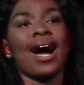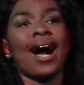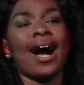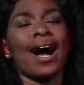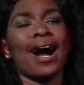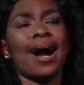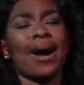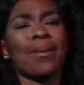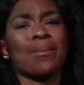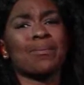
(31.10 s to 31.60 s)

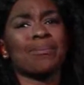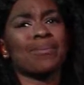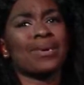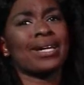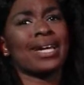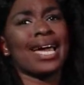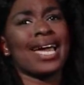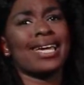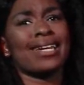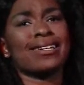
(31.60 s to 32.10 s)

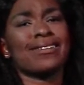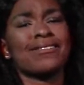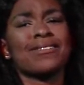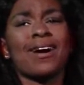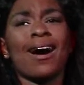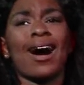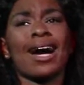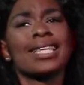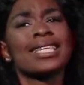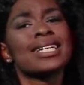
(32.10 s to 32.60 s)
And
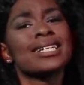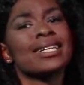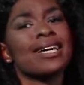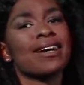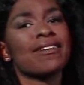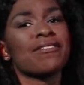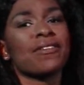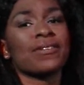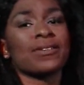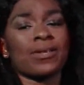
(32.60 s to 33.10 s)
oddly
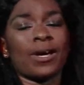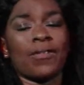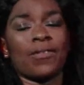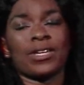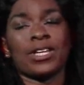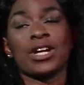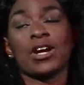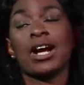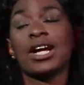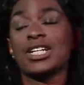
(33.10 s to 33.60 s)
enough, on the
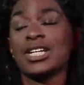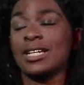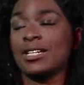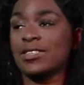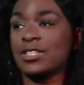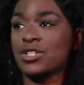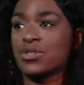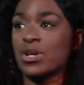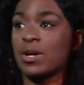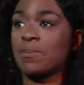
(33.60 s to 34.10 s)
year I
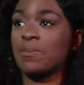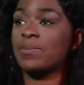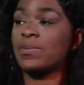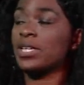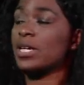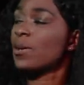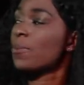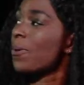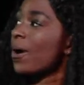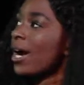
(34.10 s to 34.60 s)
attended the trip, the
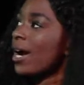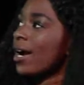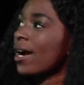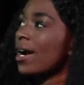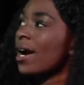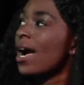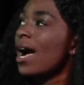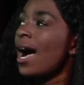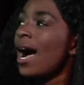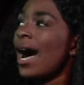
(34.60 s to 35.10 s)
year
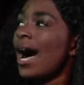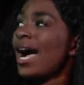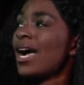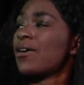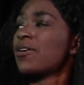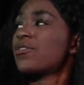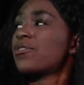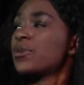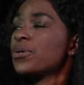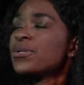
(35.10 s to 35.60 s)
prior, I
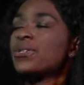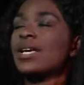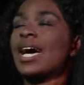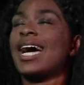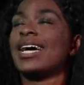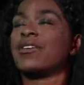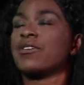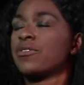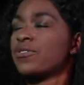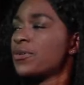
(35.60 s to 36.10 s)

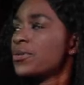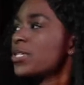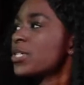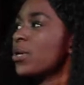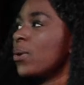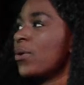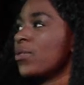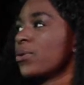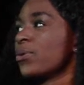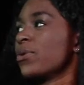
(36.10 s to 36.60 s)
had refused to
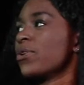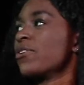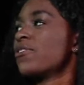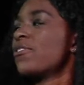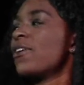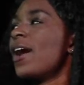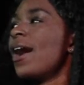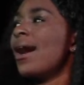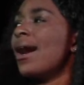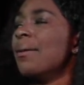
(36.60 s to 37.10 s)
go on the roof,
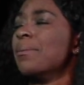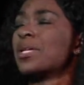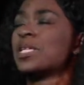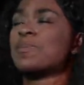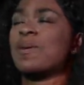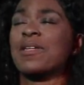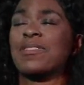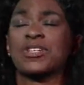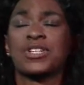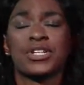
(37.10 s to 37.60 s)

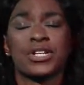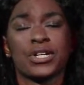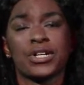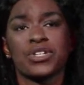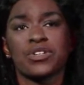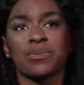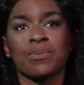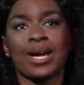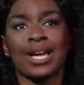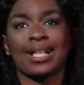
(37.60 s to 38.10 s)
despite the
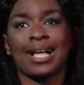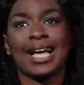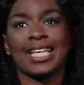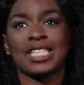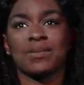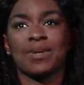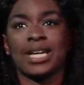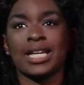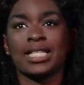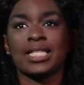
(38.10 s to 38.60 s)
cheers from my
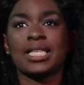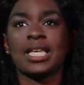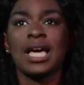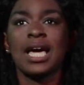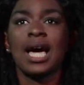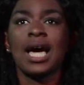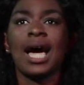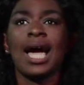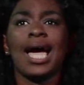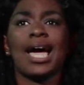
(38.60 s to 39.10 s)
classmates
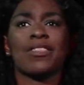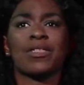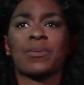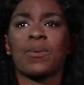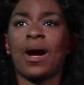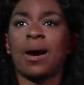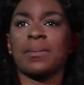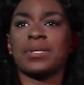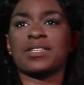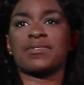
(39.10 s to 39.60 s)
and the
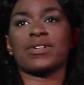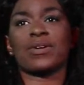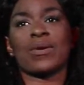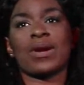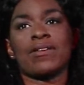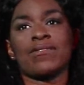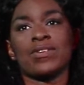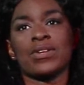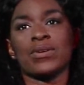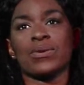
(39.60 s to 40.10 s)
promise of a
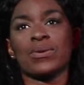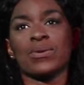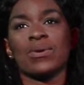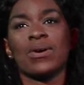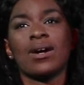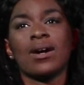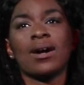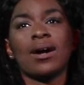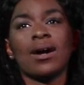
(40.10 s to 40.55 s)
great view.